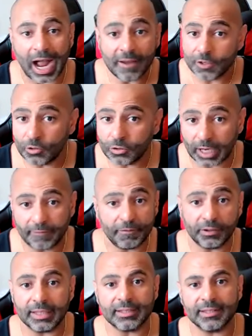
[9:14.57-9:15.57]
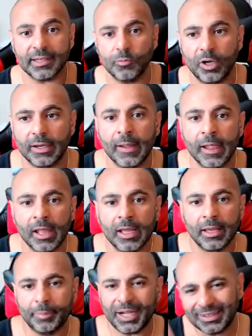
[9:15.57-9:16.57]
I used I felt the same way,
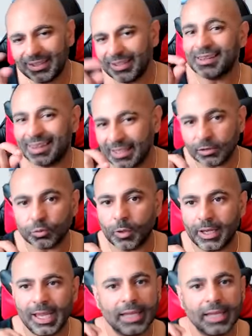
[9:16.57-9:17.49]
but I did it this way,